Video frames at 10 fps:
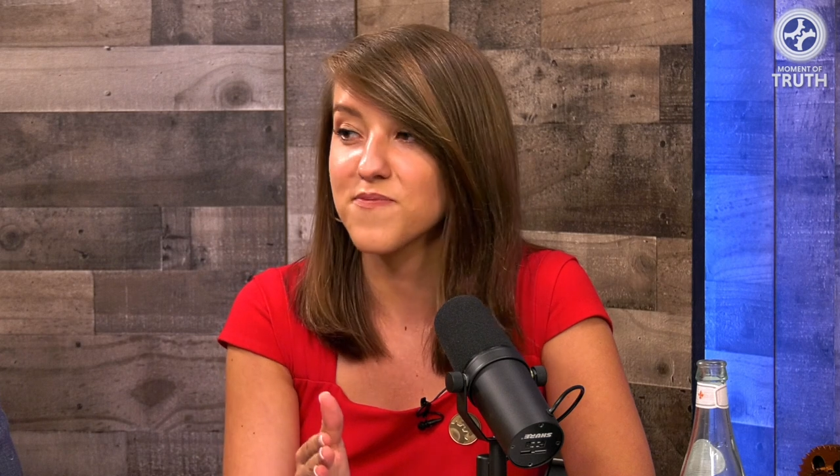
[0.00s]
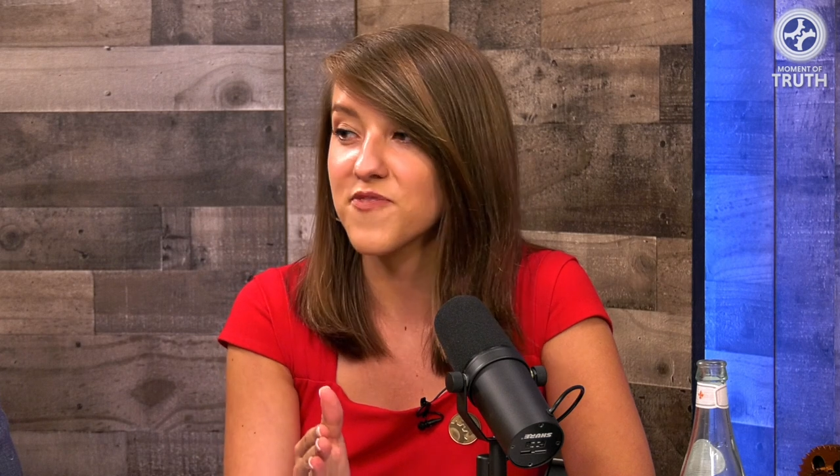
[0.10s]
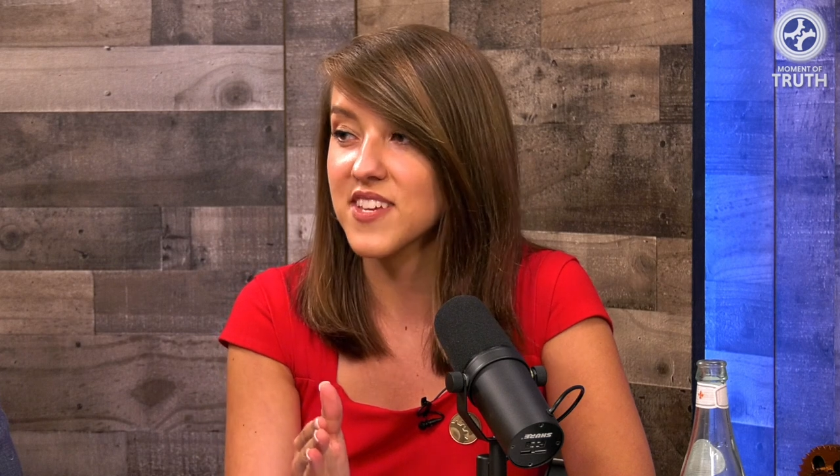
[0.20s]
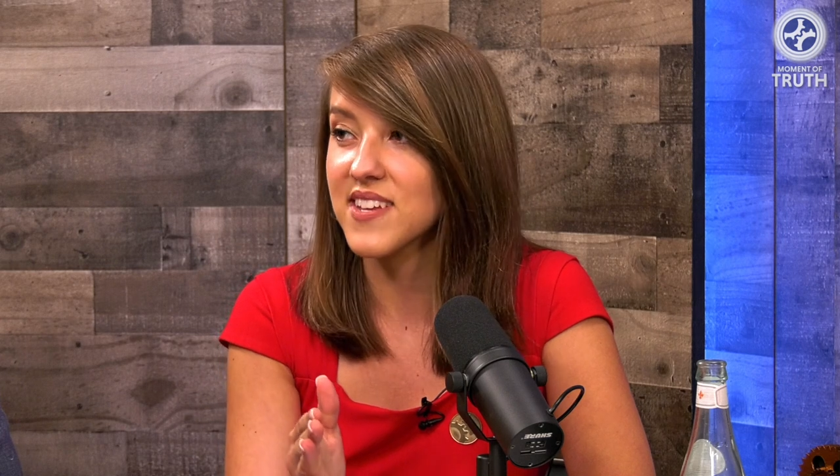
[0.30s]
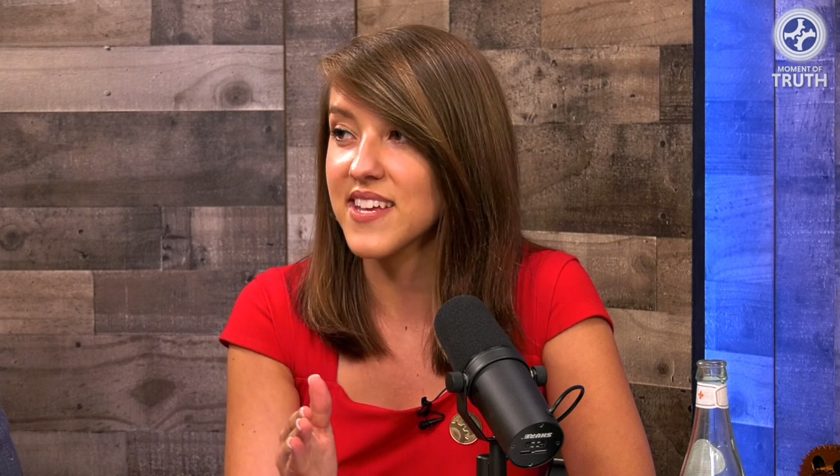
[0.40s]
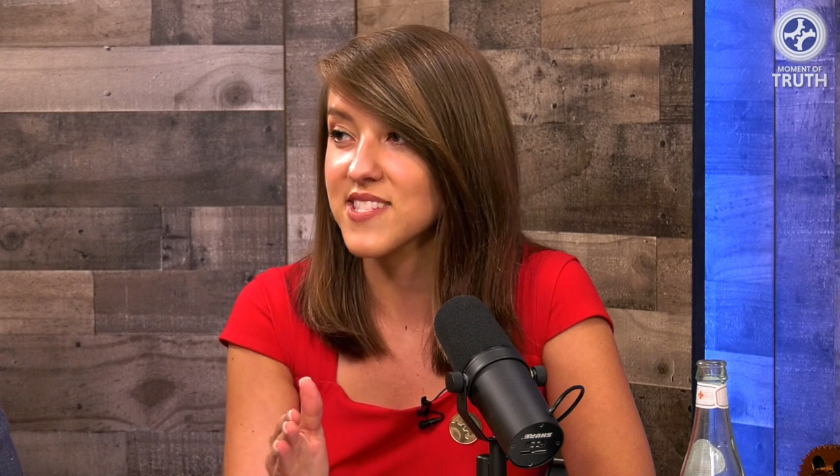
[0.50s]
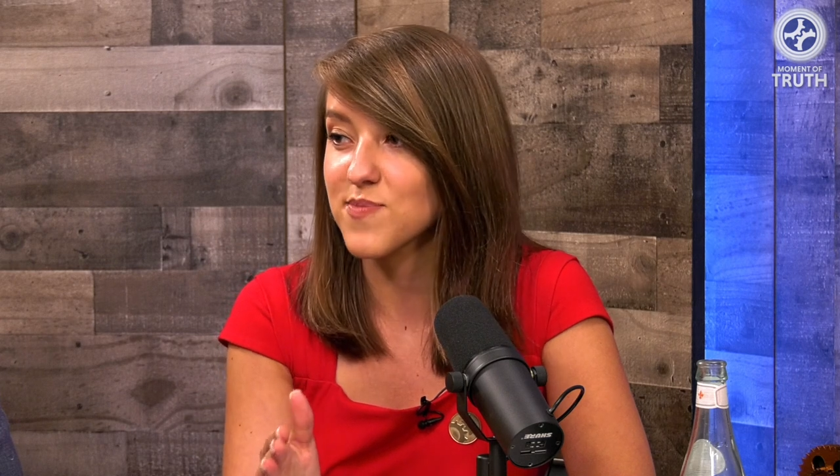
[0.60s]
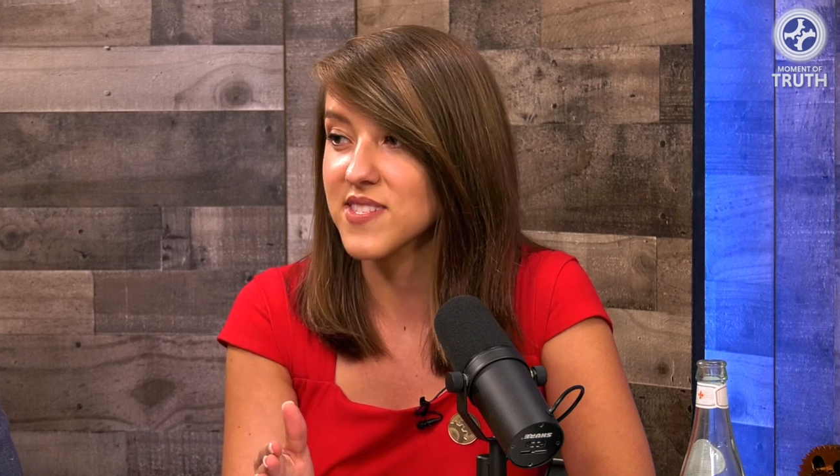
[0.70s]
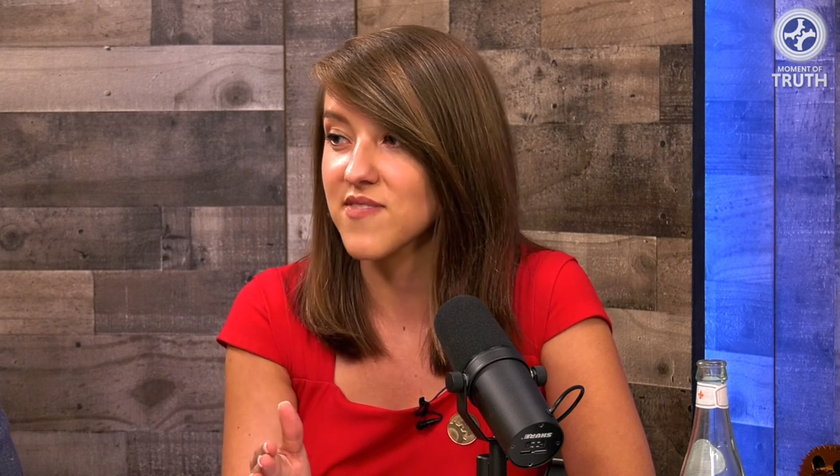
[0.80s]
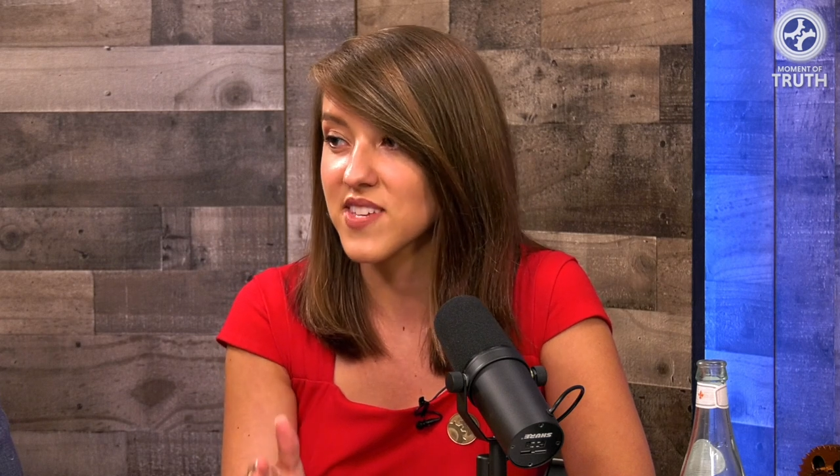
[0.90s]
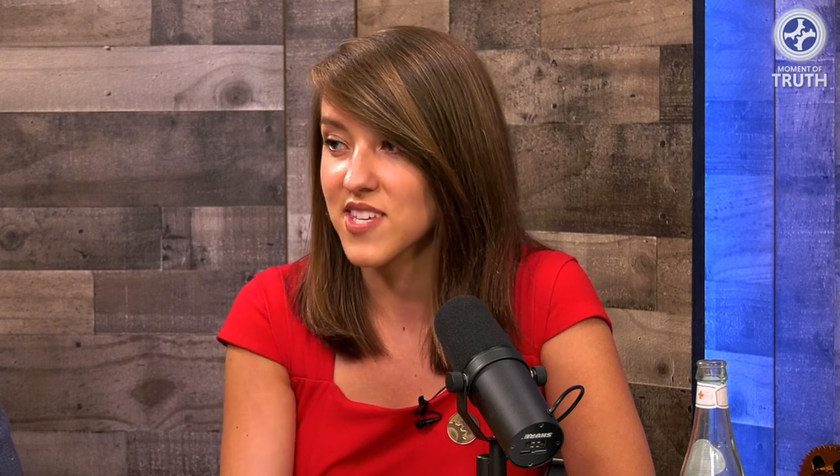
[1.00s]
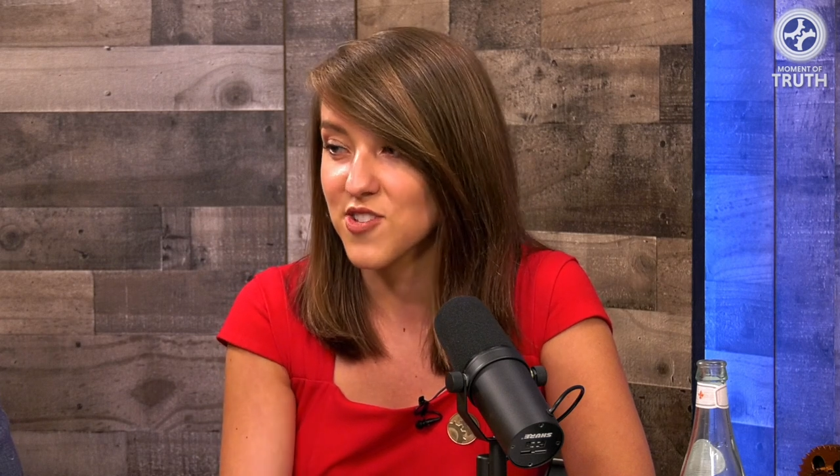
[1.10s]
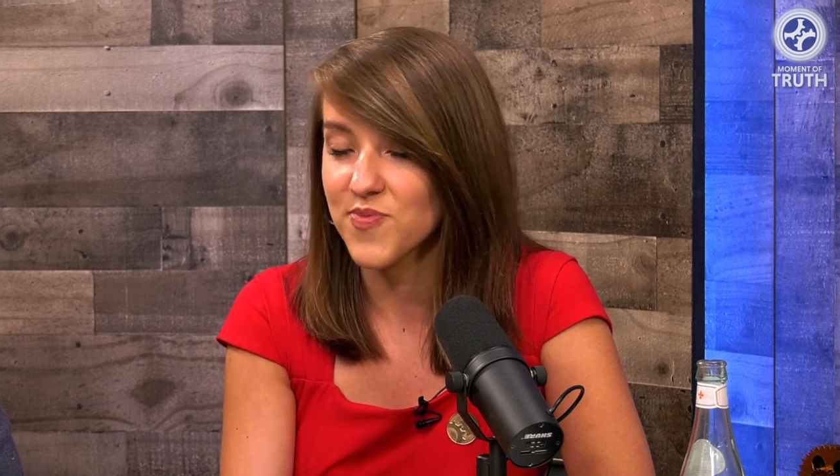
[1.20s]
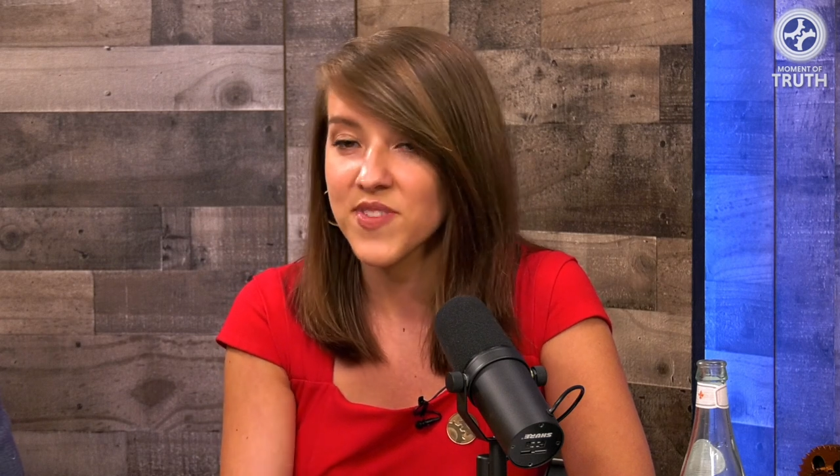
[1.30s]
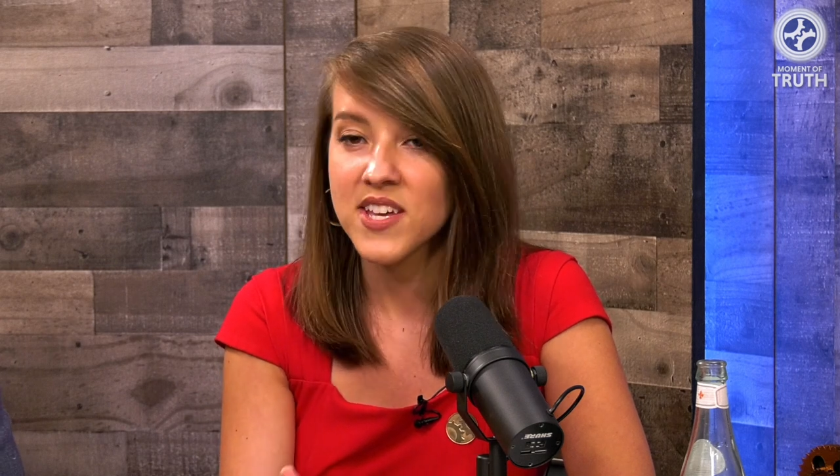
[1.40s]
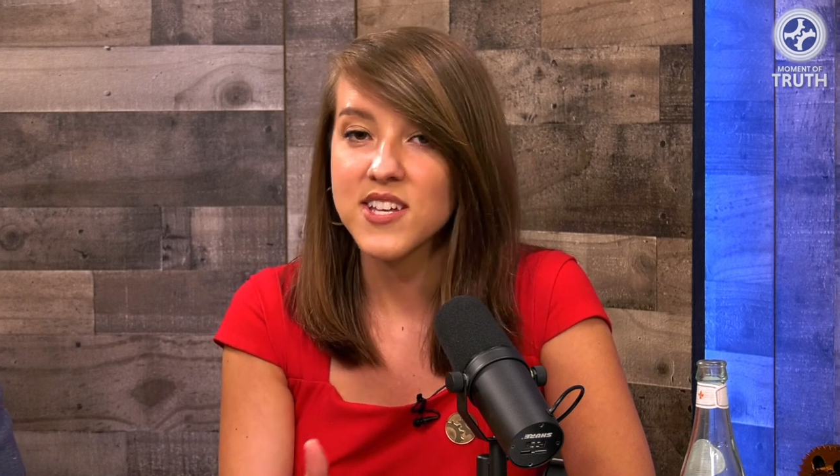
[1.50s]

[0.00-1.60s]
fit a specific ill.